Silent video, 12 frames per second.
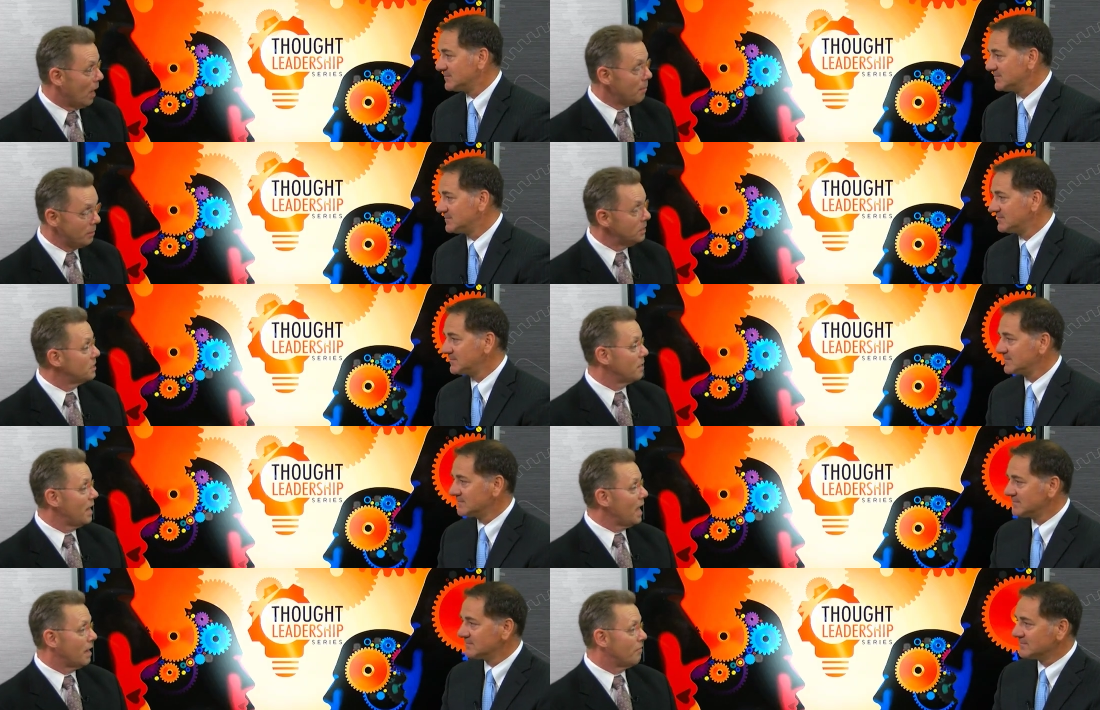Speaker 1: I'm into
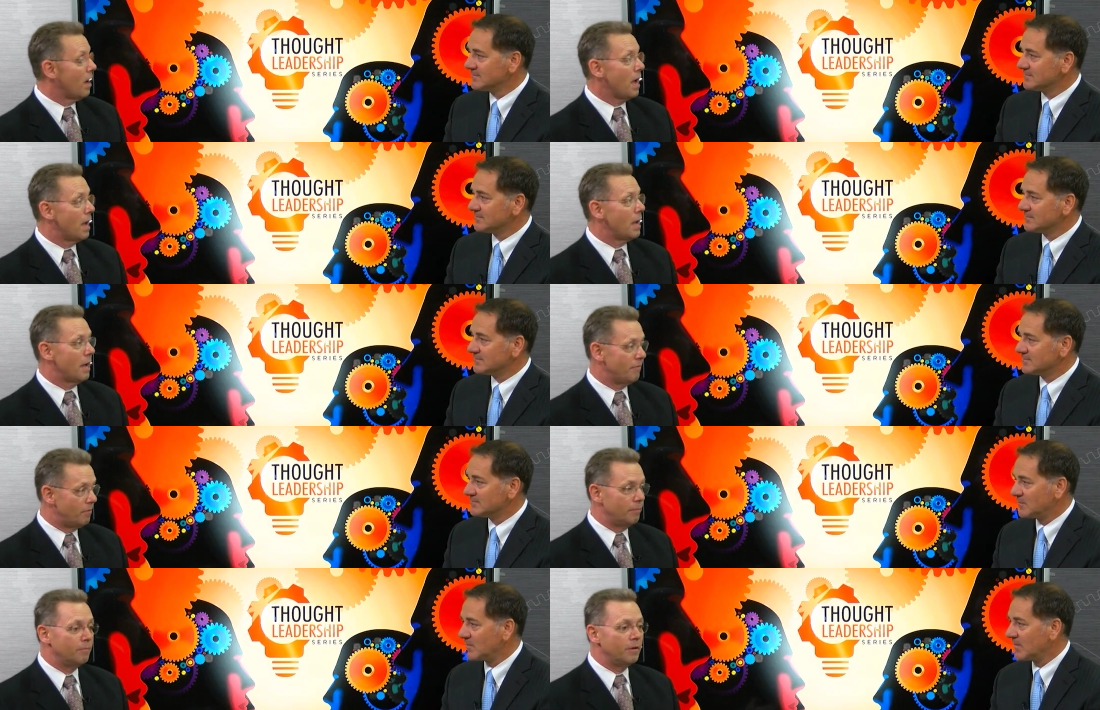that. If I
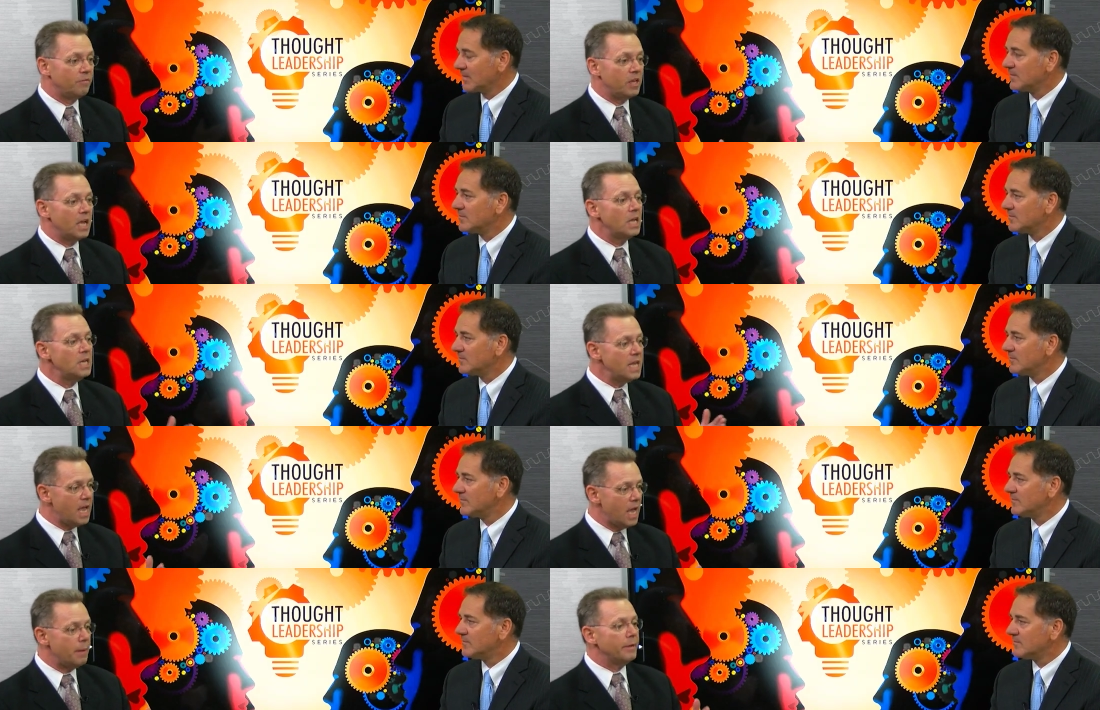if the end
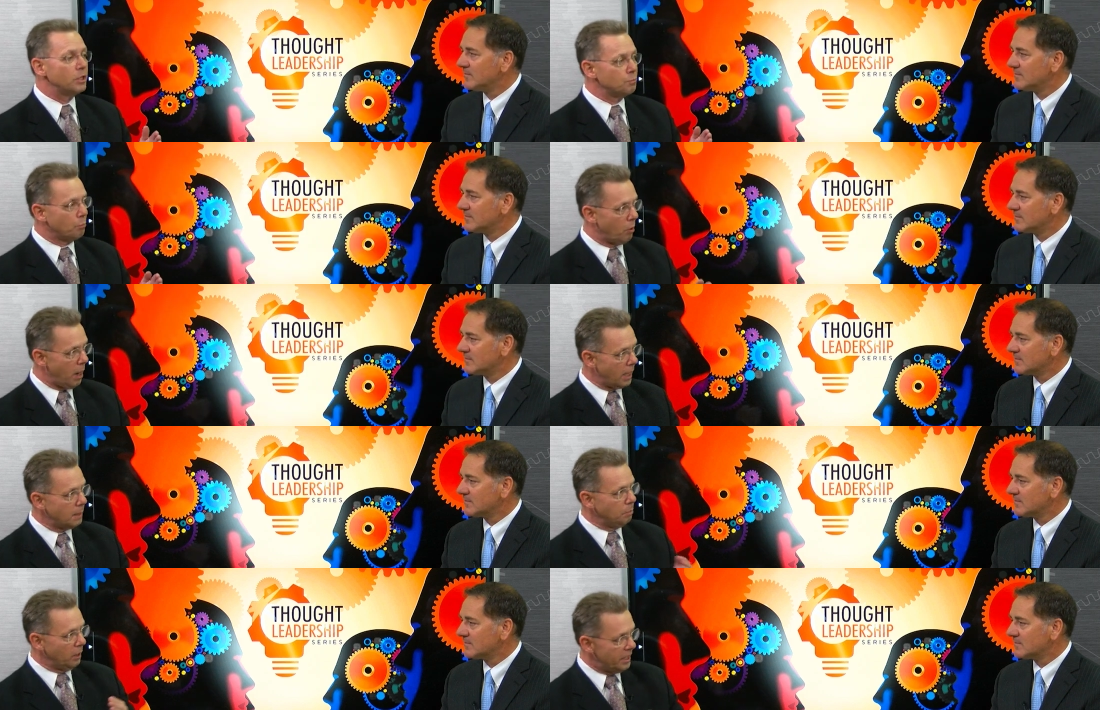game is
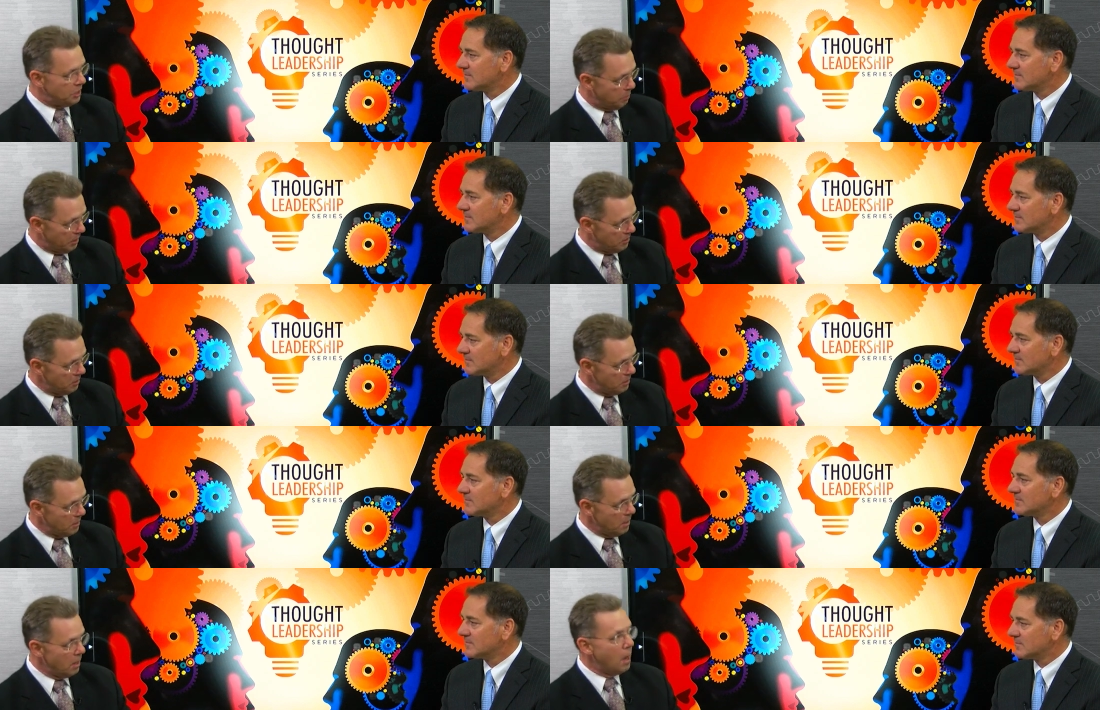product placement,
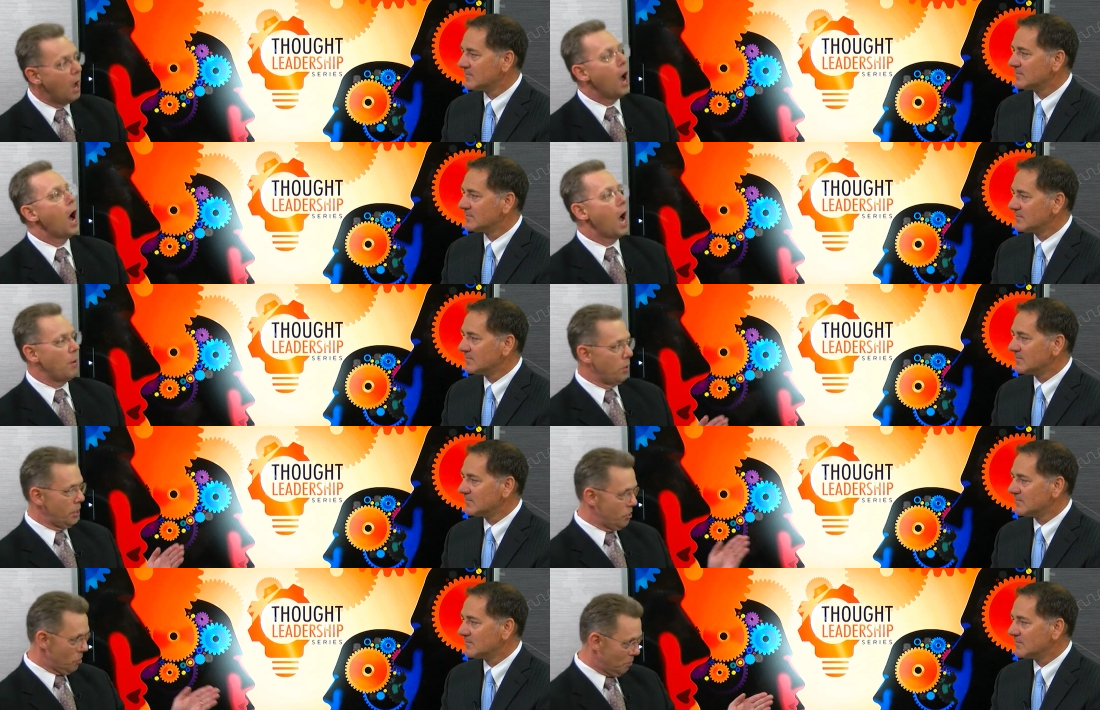I want to
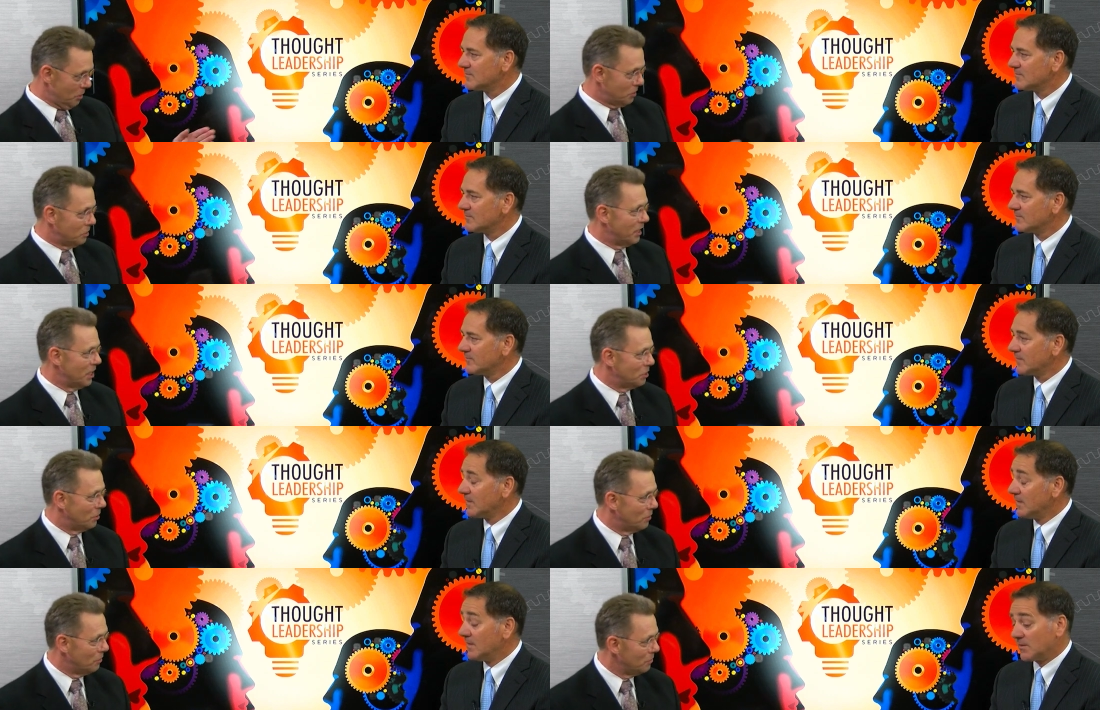hear your
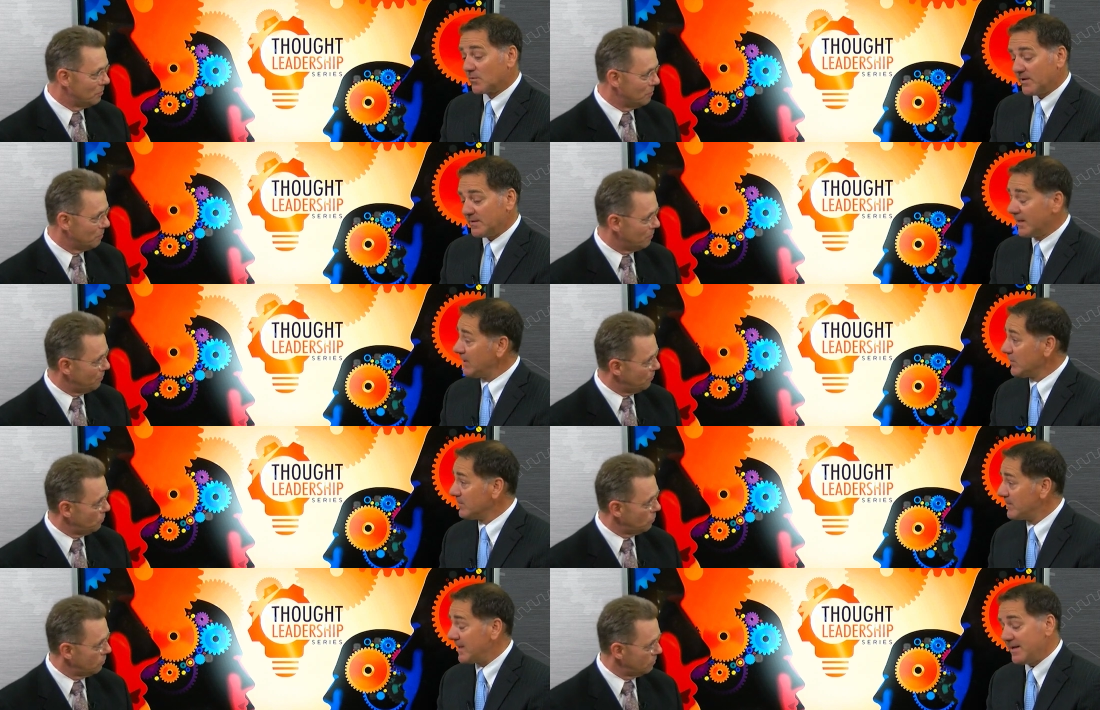presentation.
Speaker 2: Great, thank
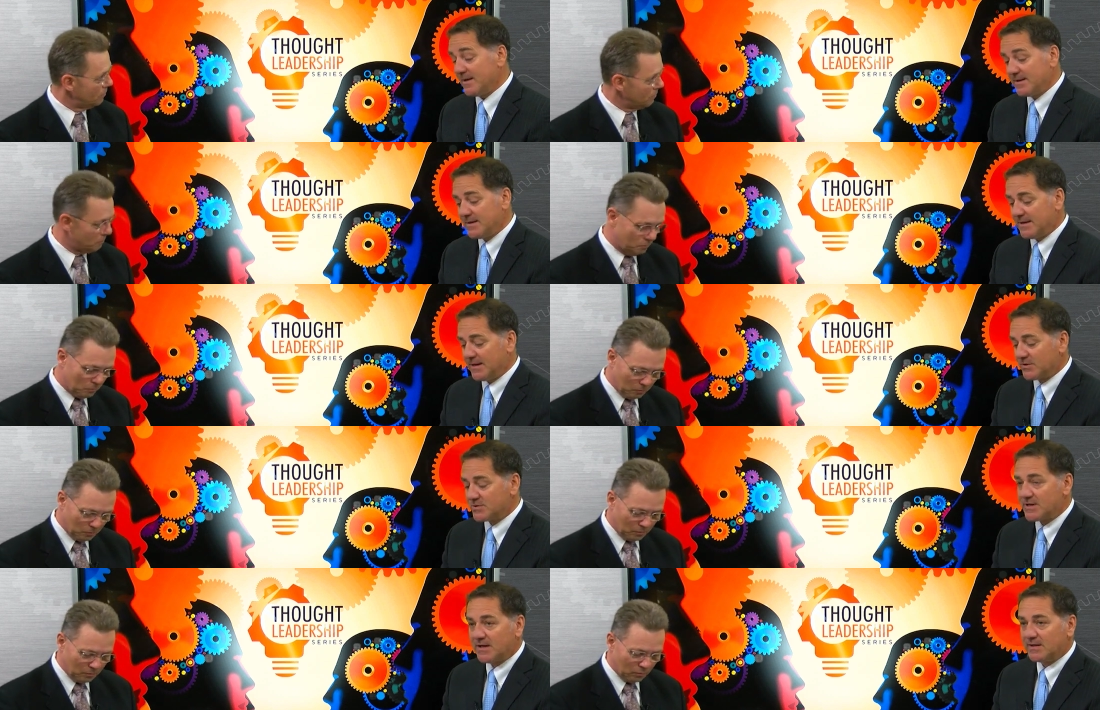you. And uh,
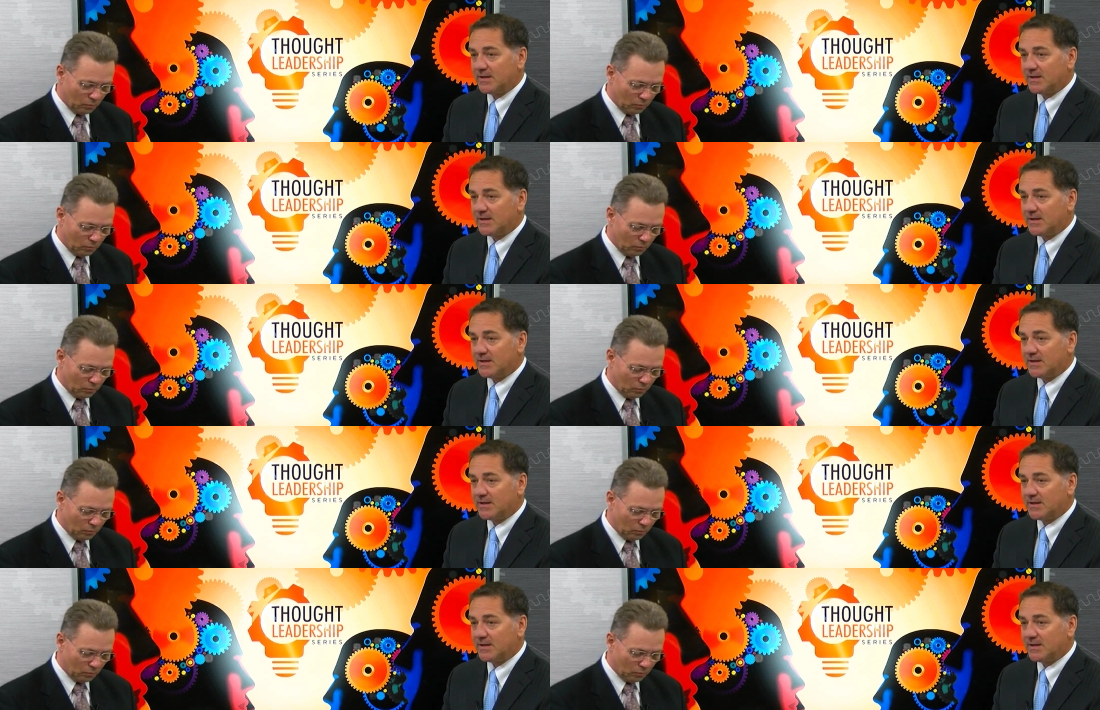understand